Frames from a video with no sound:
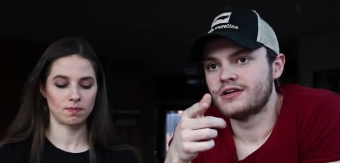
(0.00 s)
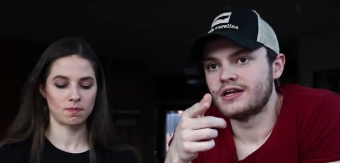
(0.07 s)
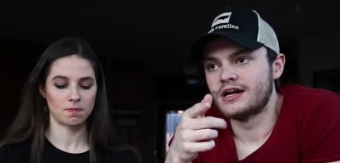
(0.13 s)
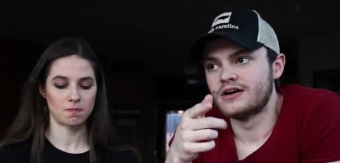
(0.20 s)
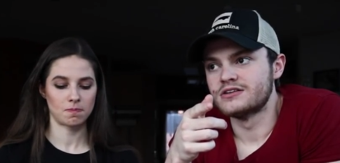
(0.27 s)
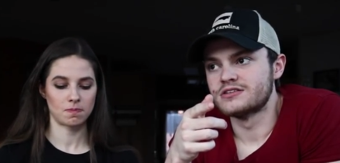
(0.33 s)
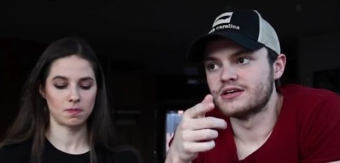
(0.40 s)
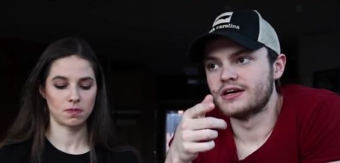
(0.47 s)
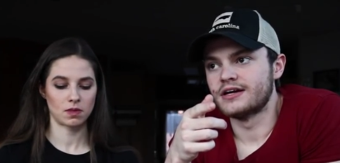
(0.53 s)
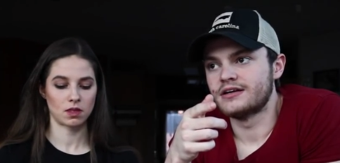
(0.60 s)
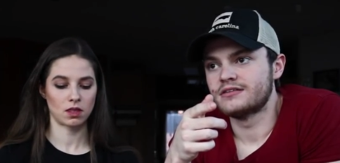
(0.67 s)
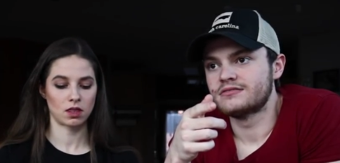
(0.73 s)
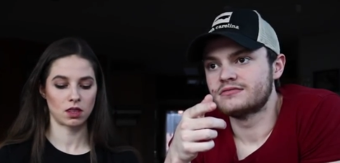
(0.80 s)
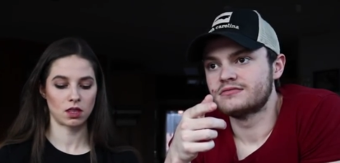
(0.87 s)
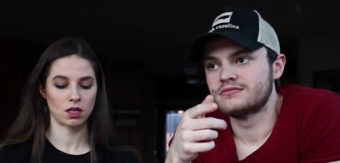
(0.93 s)
Speaker 1: And I was
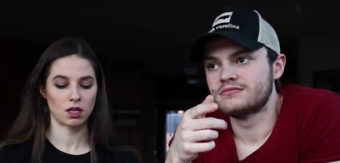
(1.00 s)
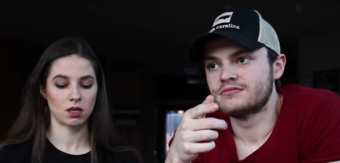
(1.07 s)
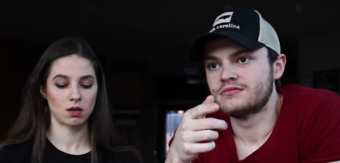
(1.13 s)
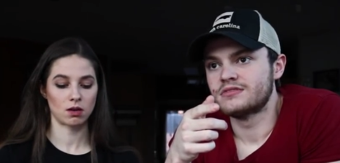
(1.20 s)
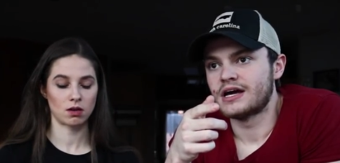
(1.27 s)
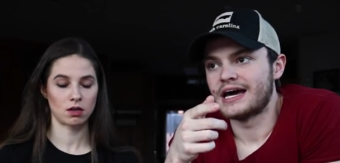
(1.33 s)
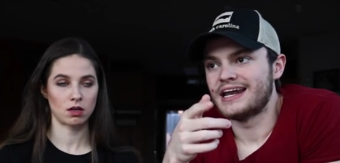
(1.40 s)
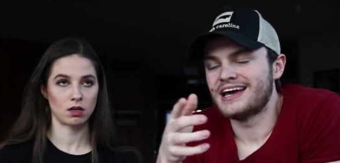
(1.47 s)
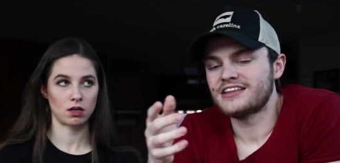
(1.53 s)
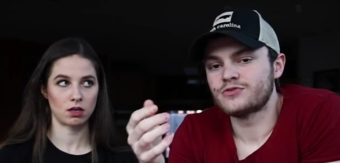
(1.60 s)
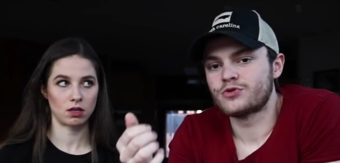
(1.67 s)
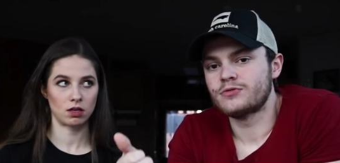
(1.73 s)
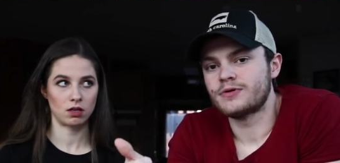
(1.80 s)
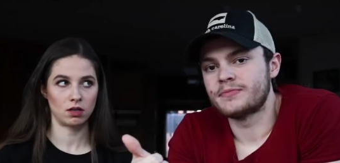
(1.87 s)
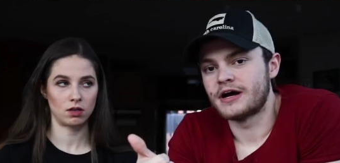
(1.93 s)
like, I didn't have to
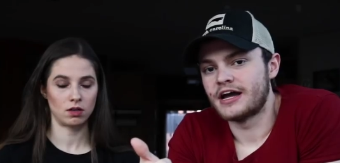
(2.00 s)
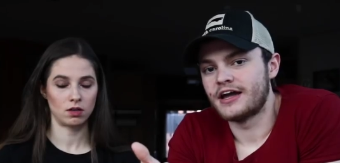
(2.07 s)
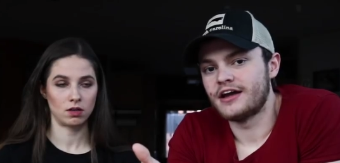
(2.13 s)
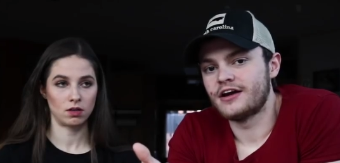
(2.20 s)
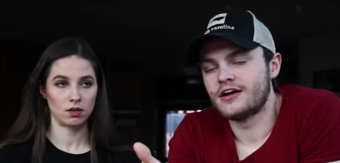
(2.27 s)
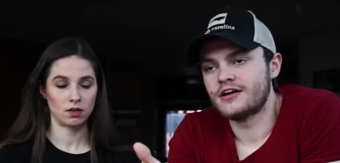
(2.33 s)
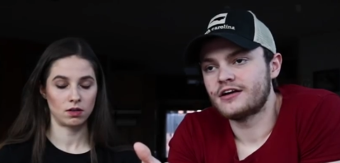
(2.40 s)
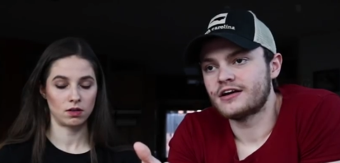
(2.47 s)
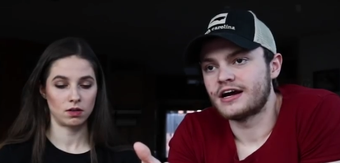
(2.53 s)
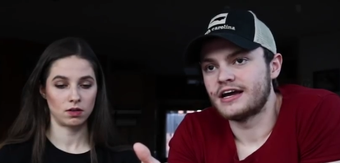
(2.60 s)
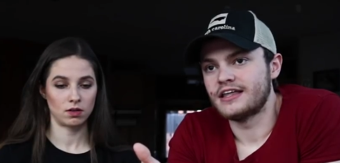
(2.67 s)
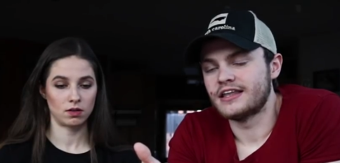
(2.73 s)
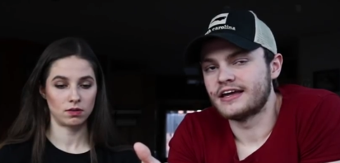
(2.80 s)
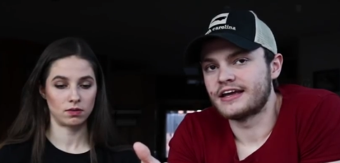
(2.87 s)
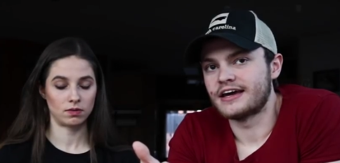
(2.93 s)
worry about my hair.
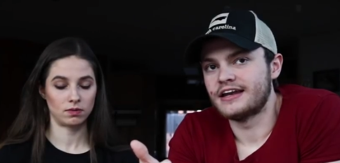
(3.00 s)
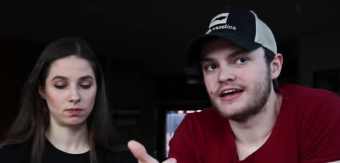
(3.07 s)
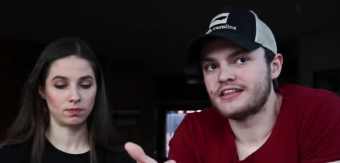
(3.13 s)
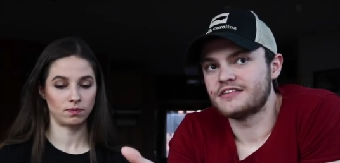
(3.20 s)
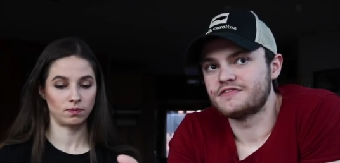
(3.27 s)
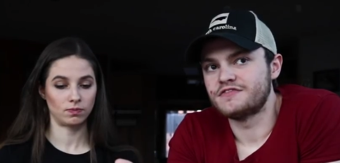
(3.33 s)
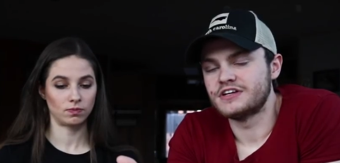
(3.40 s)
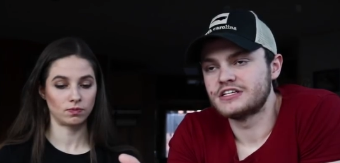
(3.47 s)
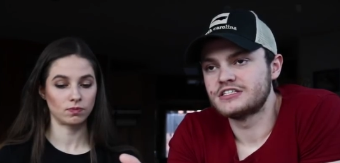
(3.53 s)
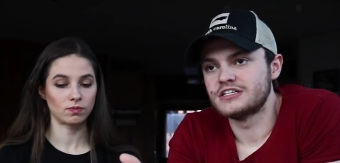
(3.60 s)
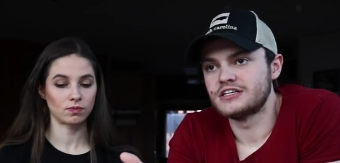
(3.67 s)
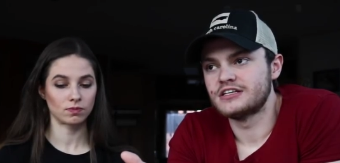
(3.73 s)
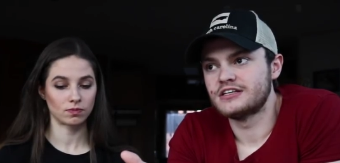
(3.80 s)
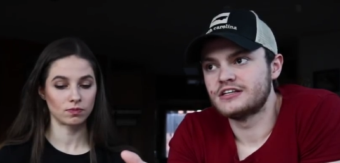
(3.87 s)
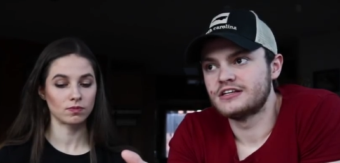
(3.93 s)
Like, I didn't have to fix
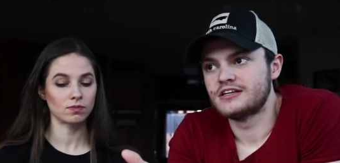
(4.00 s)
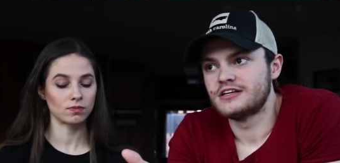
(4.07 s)
it.